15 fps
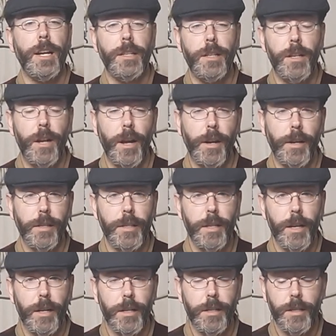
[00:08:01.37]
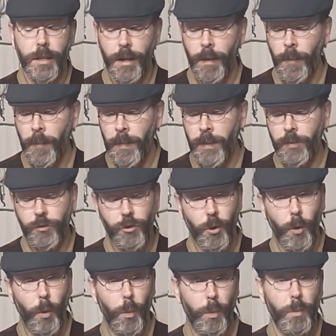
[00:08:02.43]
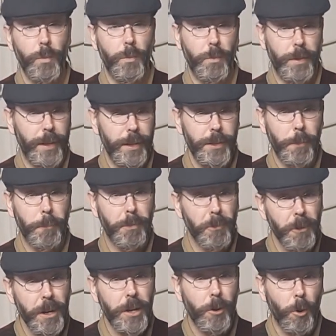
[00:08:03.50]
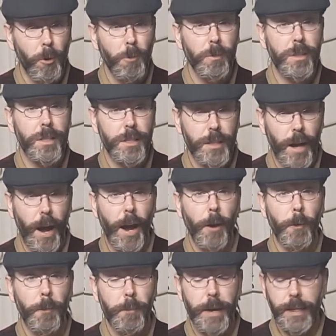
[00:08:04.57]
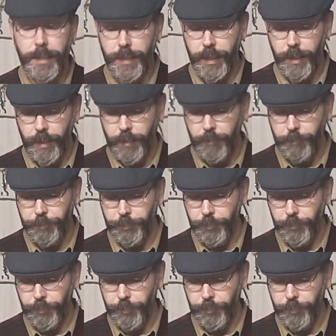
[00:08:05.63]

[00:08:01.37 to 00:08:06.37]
1896. So it's a pretty old style mess kit.